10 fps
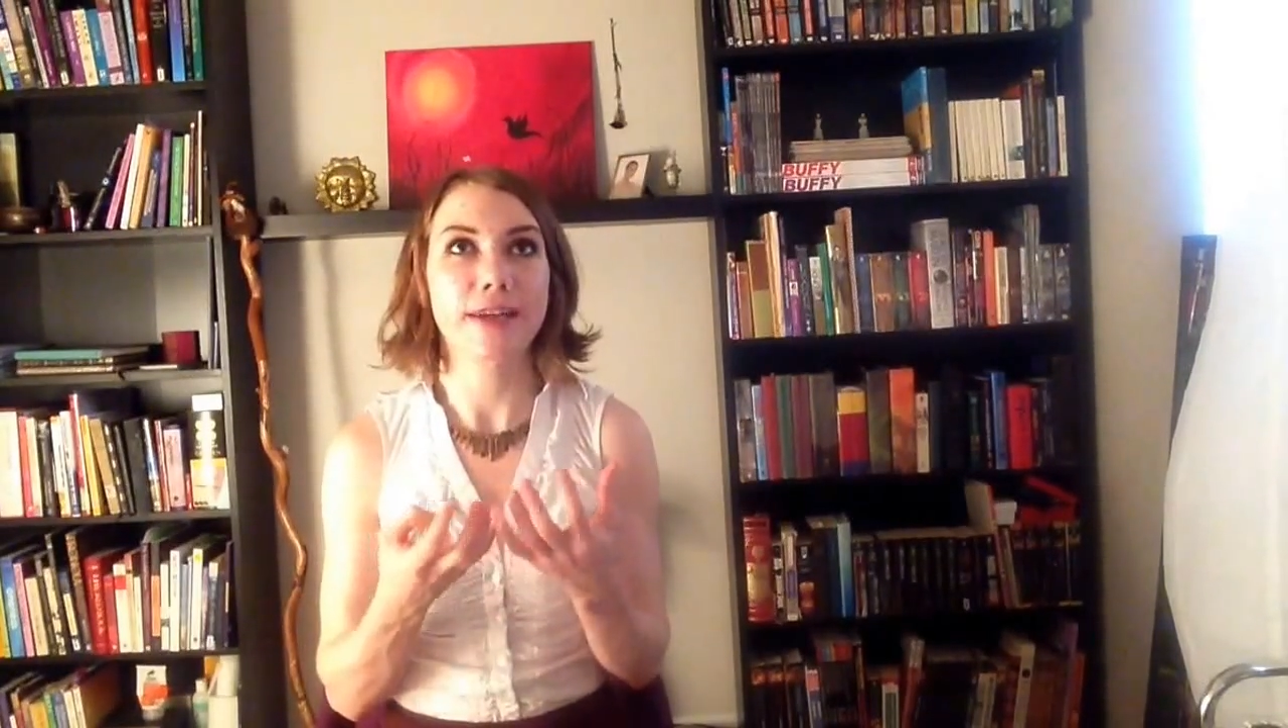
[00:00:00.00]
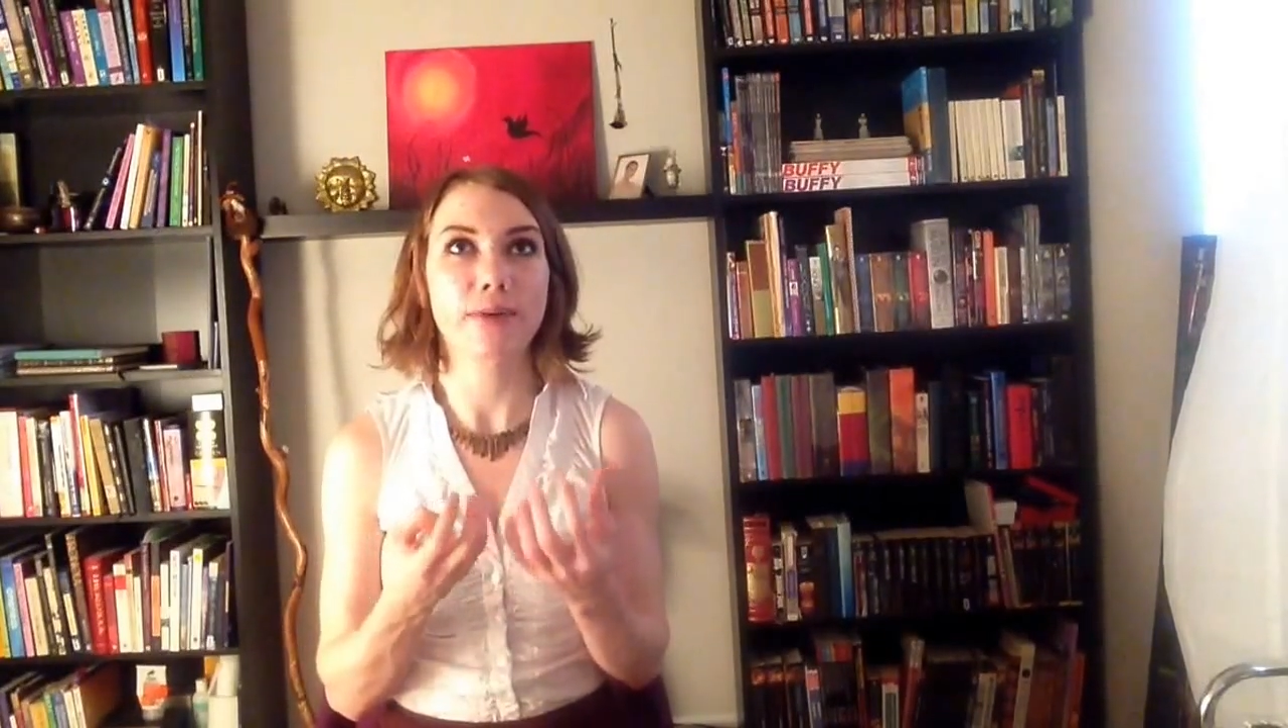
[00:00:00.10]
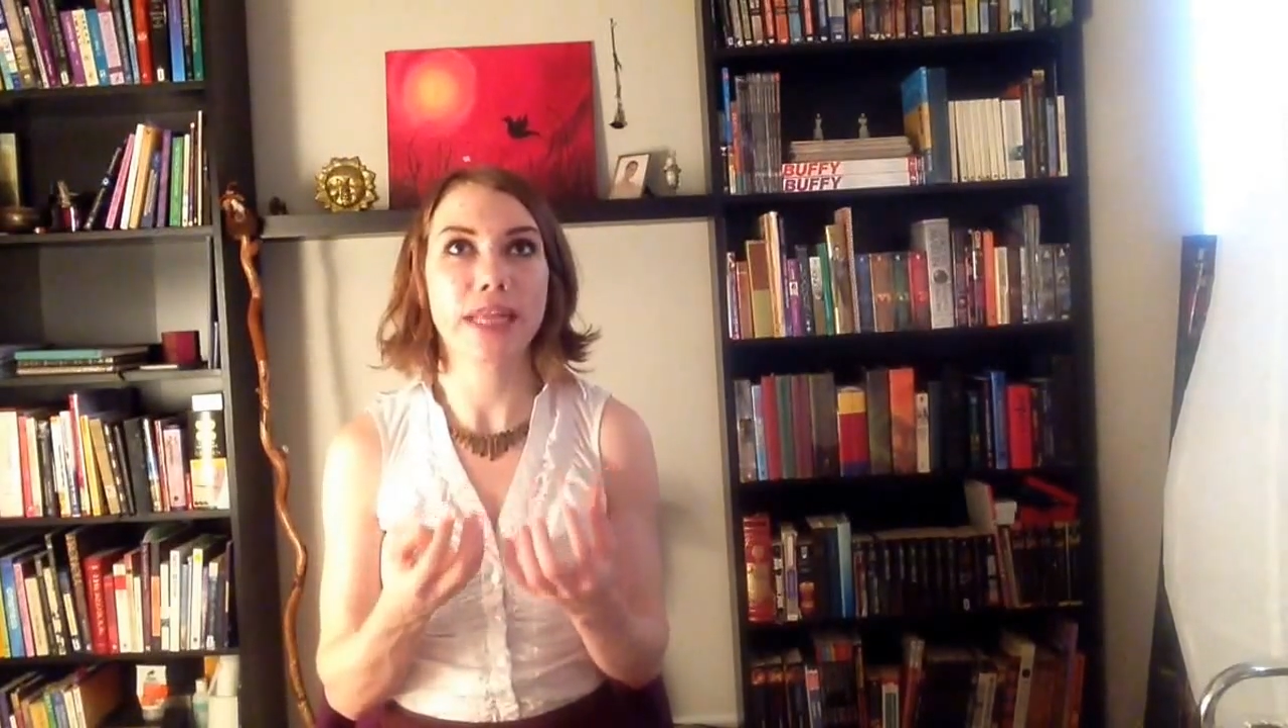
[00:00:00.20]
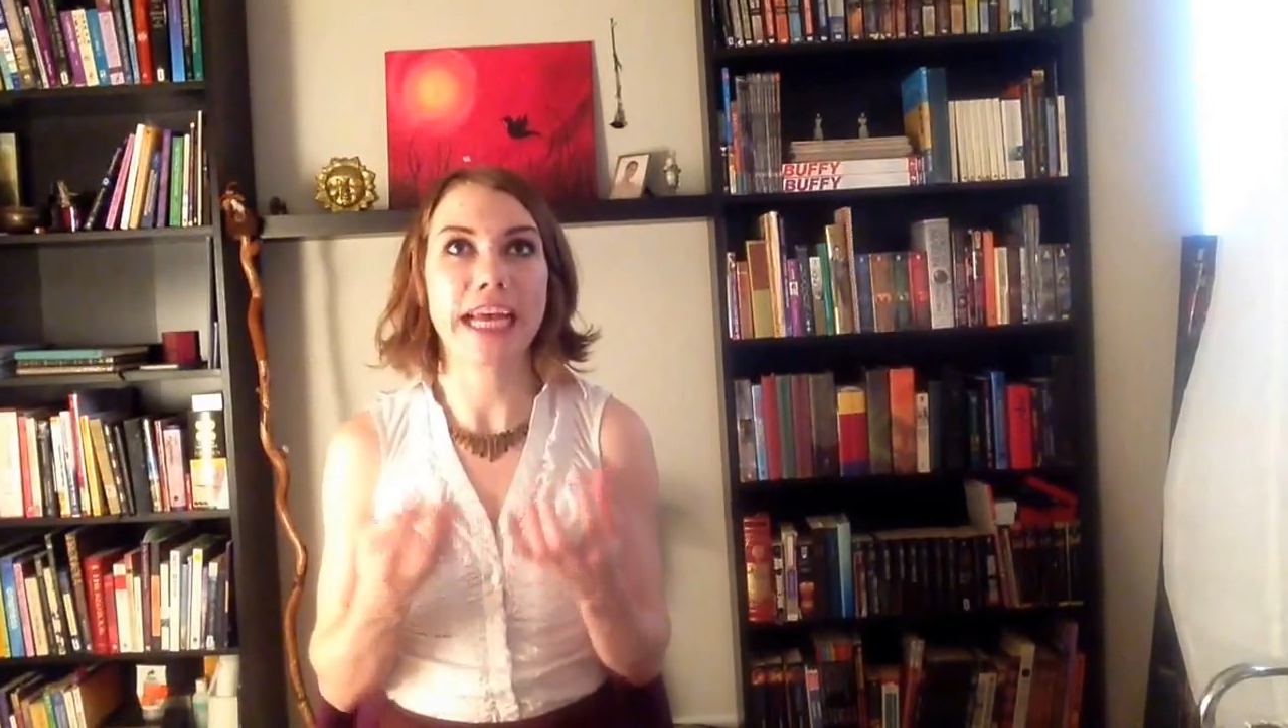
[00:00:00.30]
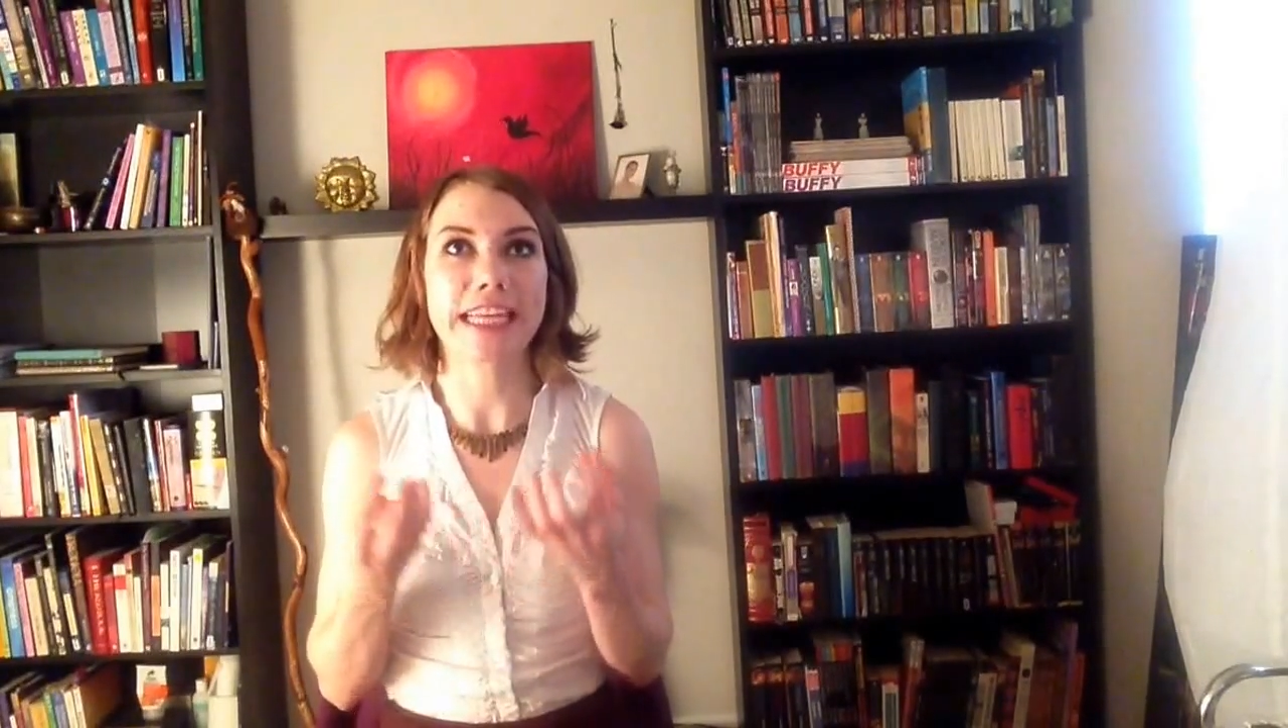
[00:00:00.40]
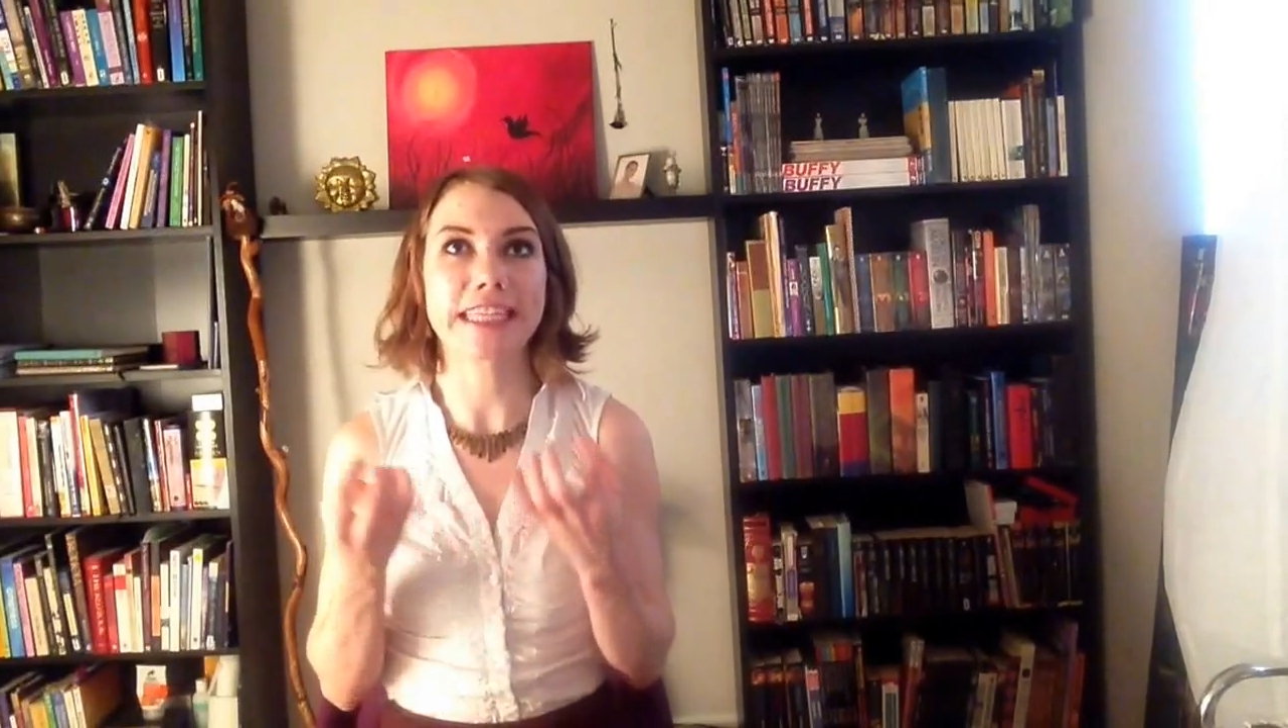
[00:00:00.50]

what that